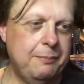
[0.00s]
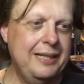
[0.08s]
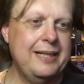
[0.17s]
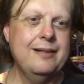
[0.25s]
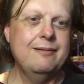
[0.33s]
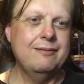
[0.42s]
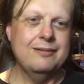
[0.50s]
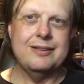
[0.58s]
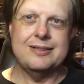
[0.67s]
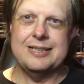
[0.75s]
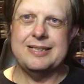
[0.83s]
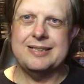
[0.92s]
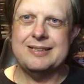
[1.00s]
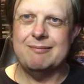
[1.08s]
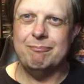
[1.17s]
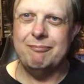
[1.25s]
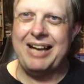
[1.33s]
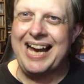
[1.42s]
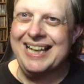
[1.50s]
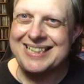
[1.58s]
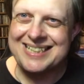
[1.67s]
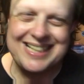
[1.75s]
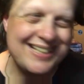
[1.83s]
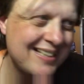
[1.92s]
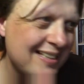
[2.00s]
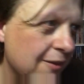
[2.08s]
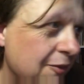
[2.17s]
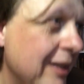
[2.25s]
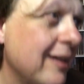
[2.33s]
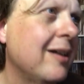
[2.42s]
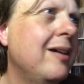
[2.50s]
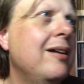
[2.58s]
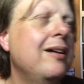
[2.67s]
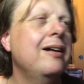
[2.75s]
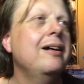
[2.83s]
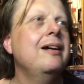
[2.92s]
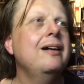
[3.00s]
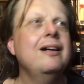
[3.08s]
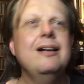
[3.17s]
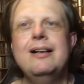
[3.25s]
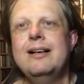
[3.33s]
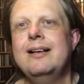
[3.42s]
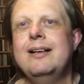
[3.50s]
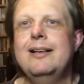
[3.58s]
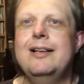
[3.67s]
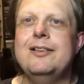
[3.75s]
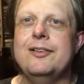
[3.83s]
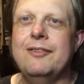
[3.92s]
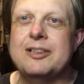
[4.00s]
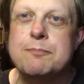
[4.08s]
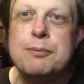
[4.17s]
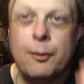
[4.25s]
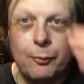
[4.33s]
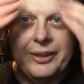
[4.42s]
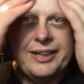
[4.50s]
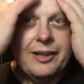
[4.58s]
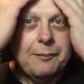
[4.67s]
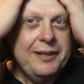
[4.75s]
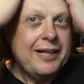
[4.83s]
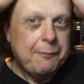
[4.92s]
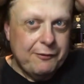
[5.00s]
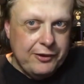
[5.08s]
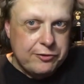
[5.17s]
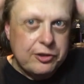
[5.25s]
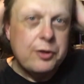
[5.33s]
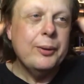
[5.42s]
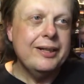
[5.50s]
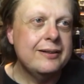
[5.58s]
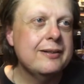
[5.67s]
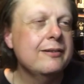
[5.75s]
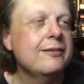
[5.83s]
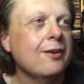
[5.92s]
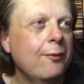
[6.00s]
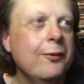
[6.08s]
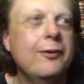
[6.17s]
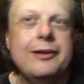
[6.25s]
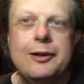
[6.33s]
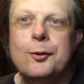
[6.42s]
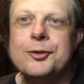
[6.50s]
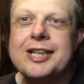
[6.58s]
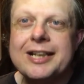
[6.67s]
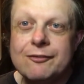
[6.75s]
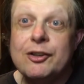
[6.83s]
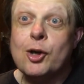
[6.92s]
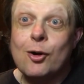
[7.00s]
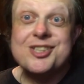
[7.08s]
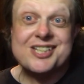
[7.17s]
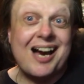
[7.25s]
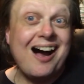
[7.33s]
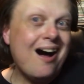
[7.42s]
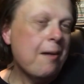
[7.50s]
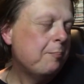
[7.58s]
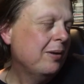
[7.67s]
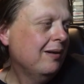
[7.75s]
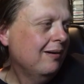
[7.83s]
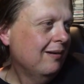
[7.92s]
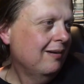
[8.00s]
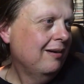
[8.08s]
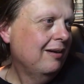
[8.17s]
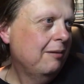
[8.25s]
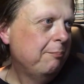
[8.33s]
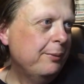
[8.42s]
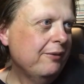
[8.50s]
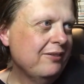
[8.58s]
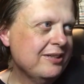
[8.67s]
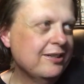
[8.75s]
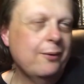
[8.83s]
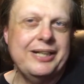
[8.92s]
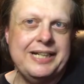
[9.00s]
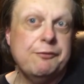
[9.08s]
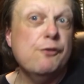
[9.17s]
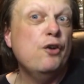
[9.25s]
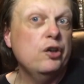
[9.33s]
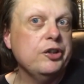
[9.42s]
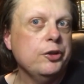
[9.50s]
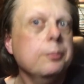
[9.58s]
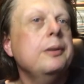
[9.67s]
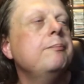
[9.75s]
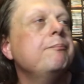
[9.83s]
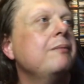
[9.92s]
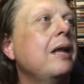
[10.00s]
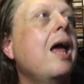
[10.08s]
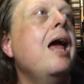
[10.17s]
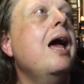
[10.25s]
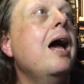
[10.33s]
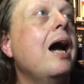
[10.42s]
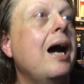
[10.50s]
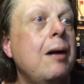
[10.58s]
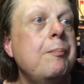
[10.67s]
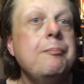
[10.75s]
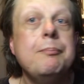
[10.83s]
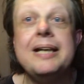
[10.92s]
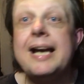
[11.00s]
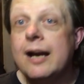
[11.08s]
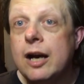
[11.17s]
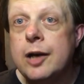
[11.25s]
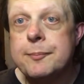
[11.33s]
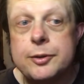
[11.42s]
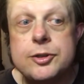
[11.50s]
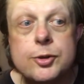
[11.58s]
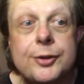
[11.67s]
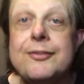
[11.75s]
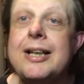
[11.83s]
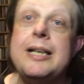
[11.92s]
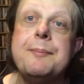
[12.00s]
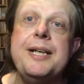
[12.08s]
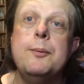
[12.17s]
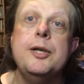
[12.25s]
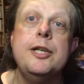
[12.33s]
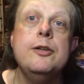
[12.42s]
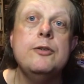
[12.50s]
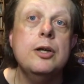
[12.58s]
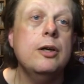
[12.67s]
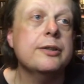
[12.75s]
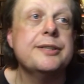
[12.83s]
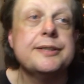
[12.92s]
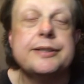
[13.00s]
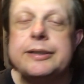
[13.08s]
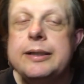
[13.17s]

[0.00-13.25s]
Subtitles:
to be, because it's 8 discs, I think. So that's probably going to be a couple of hundred quid. So it'll take the cost up, but there's nowhere near the volume. But yeah, hope you enjoyed that. Let me know what you've got.